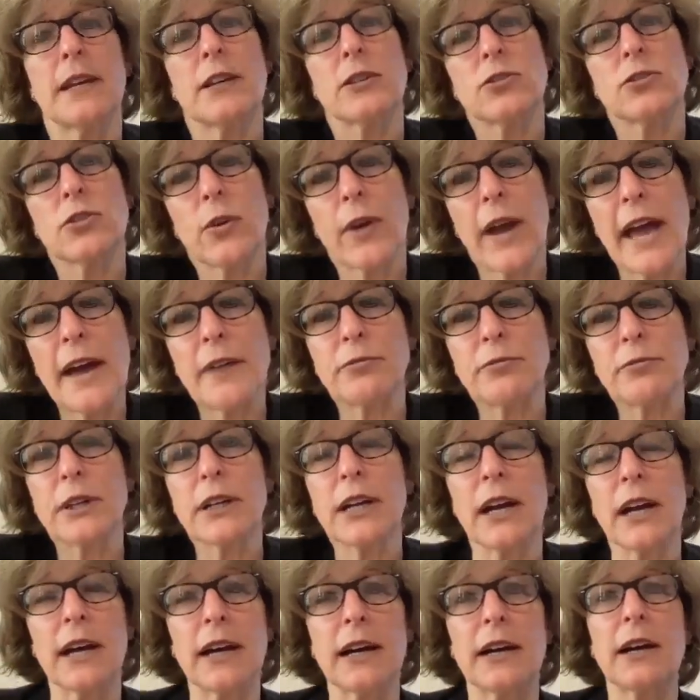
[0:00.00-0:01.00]
So
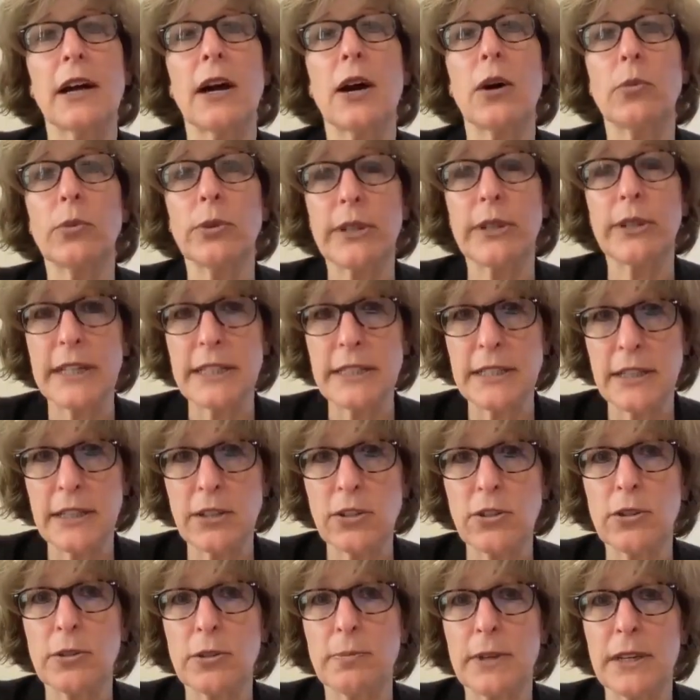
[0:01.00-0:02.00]
Africa will
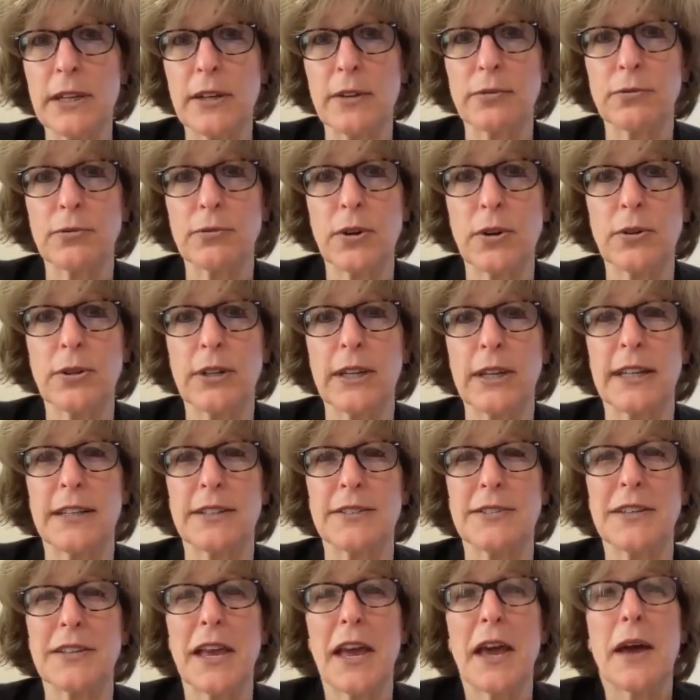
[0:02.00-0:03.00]
continue to be a
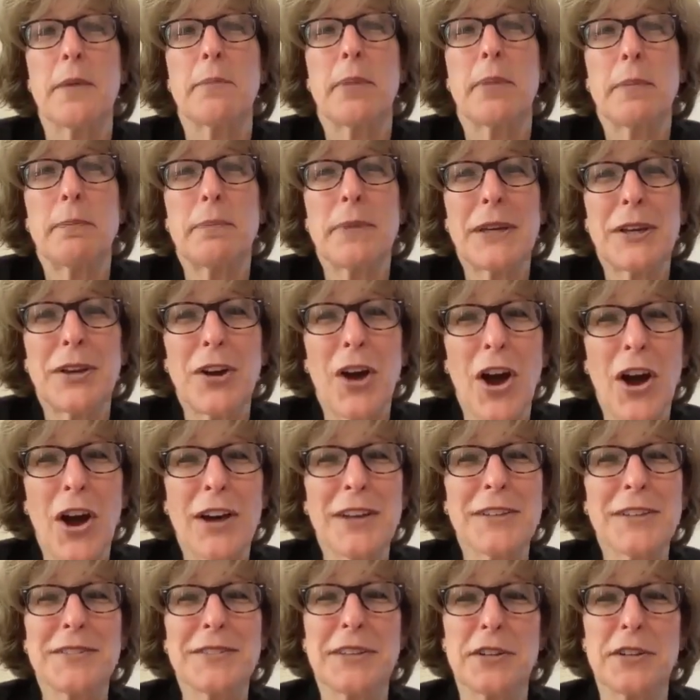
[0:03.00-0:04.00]
focus, but
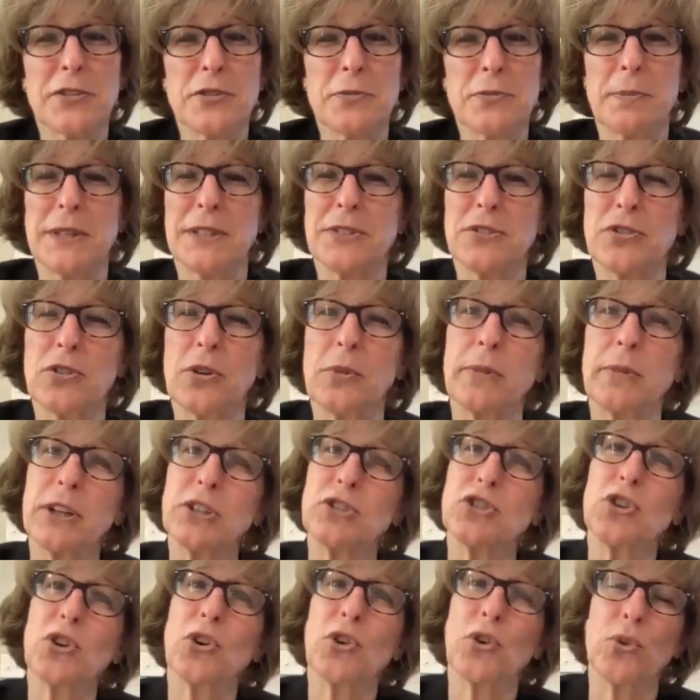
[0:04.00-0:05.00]
because there's been so
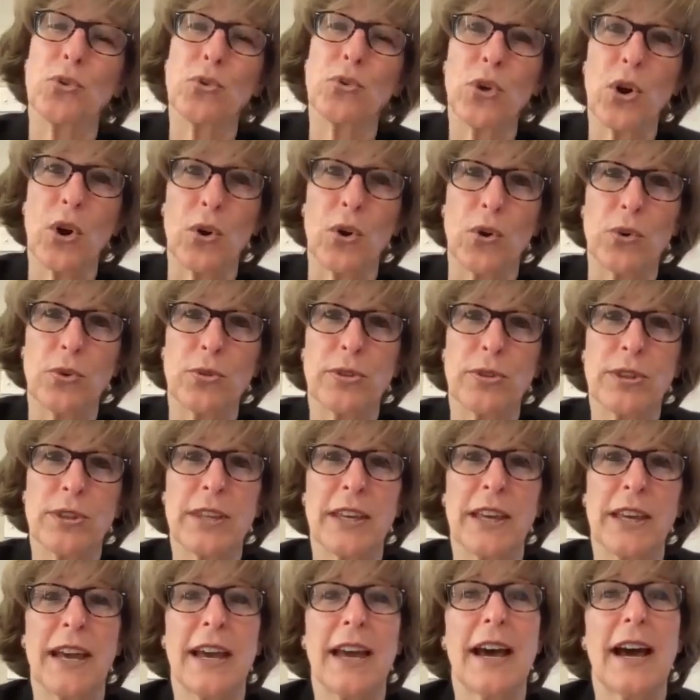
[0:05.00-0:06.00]
much growth
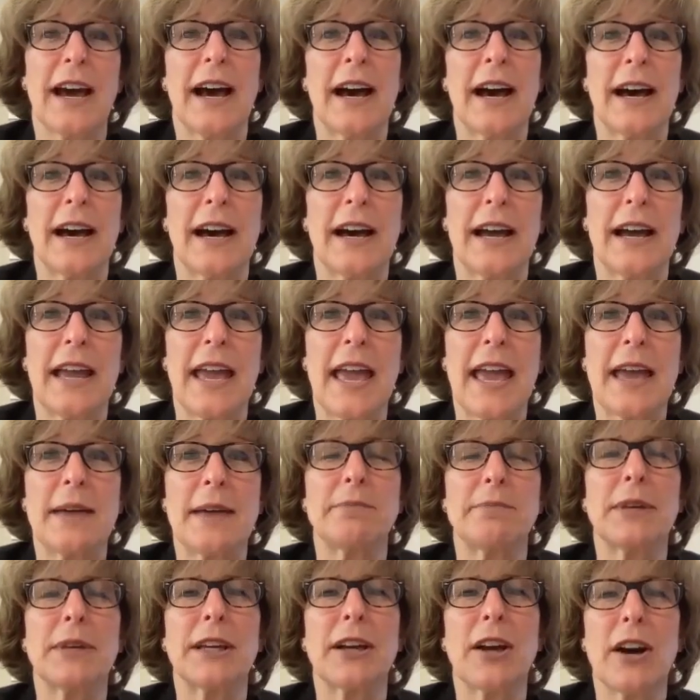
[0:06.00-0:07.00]

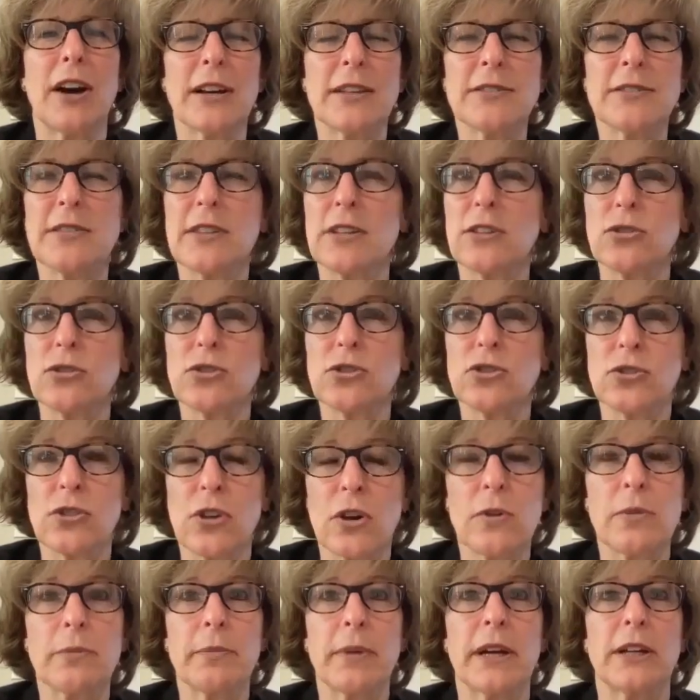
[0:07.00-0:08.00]
and because there's
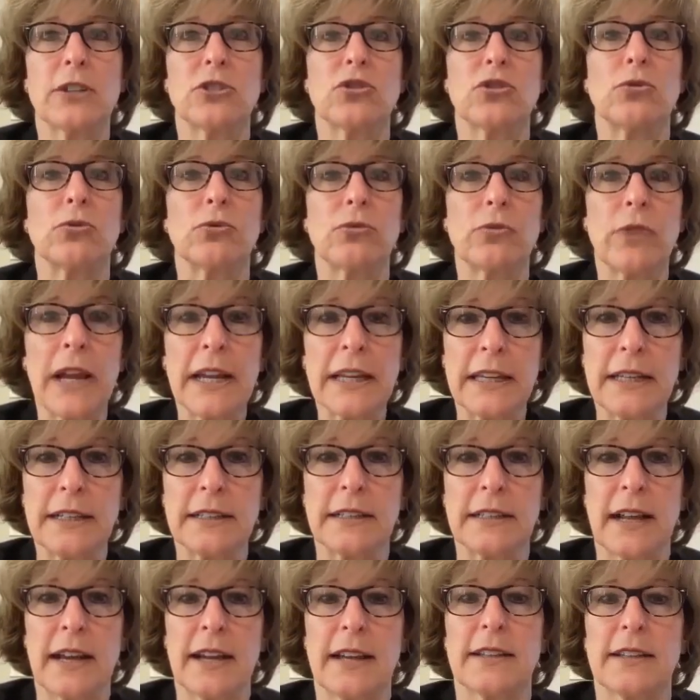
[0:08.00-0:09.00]
so much
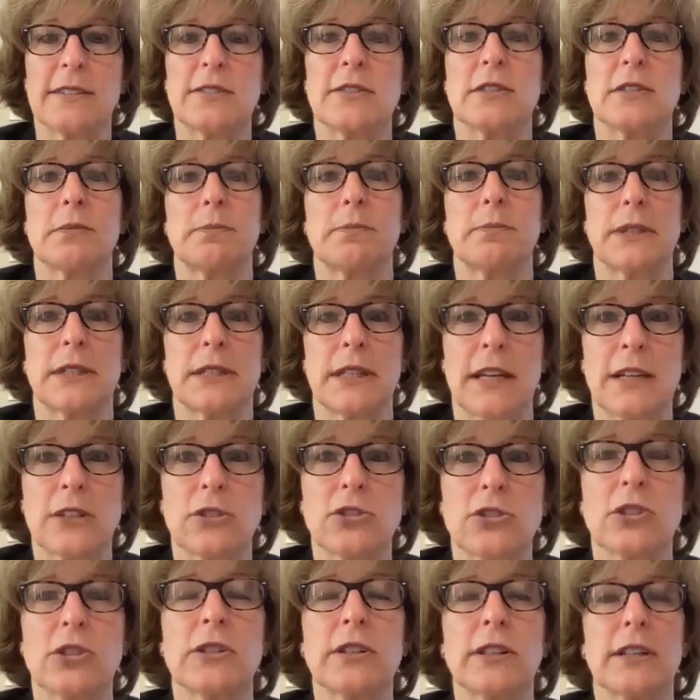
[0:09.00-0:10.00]
recognized
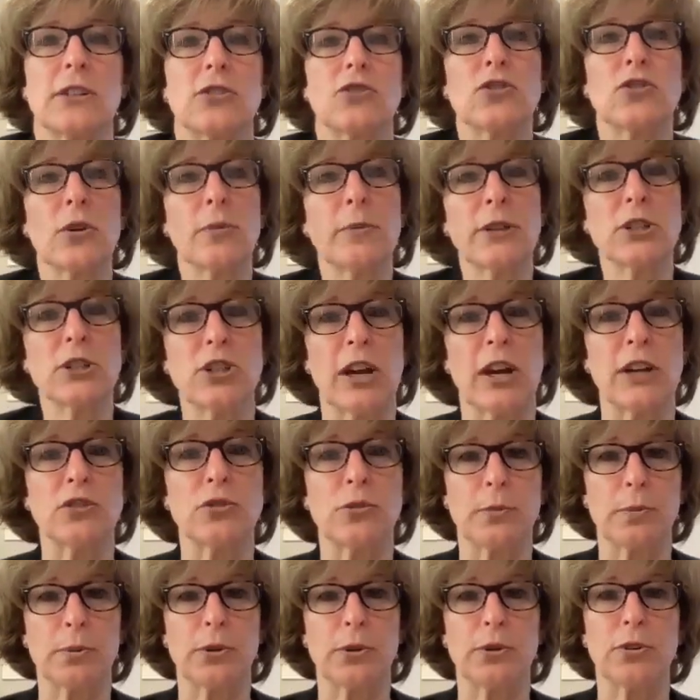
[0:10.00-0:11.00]
potential and so much
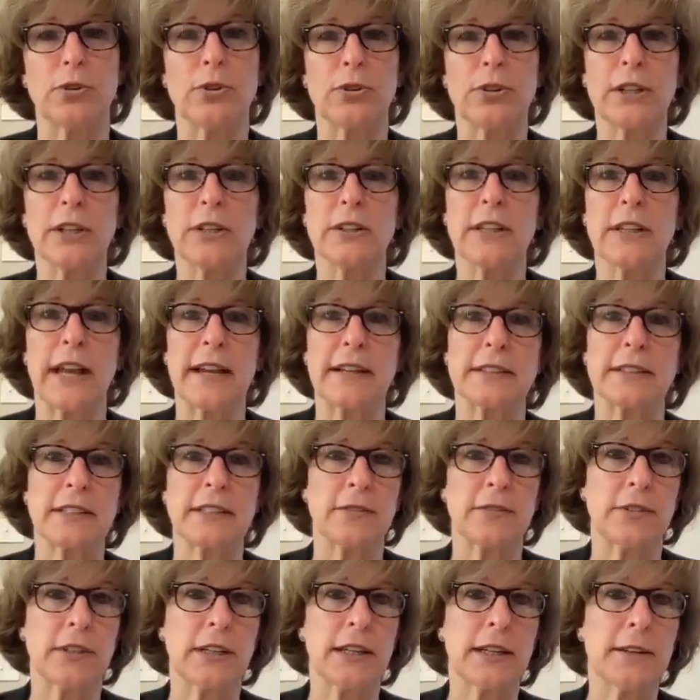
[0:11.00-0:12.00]
entrepreneurial
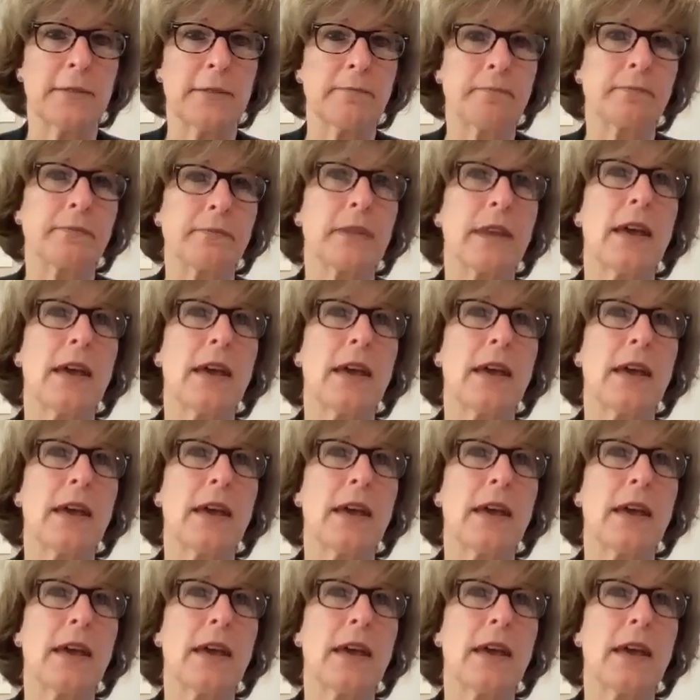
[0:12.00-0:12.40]
activity,